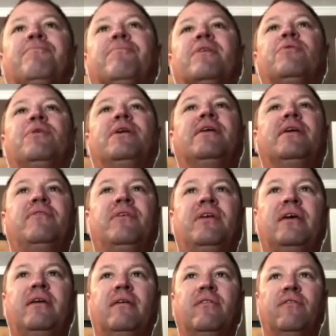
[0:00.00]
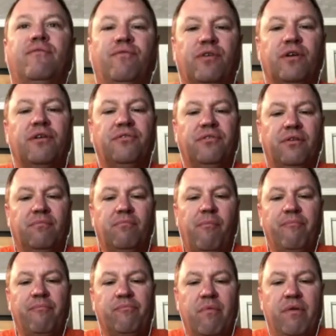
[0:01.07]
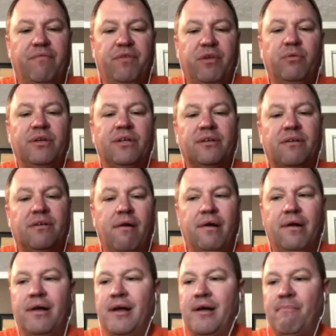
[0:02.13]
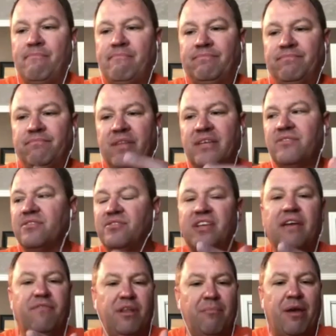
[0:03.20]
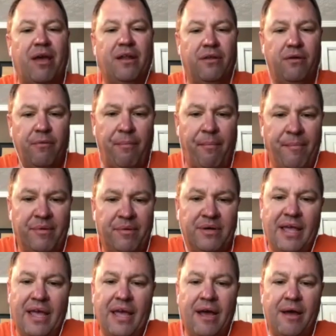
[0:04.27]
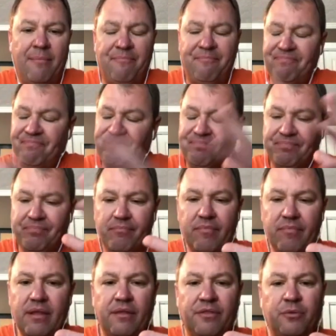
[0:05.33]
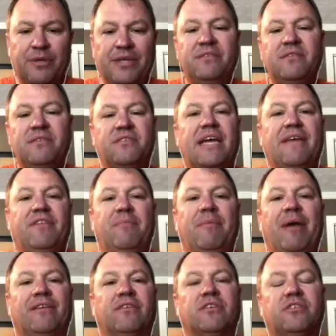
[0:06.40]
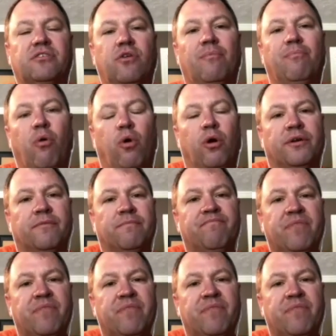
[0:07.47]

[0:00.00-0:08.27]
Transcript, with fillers: really, the the first, if you will, um, is a safety manual, and the reason a safety manual is so important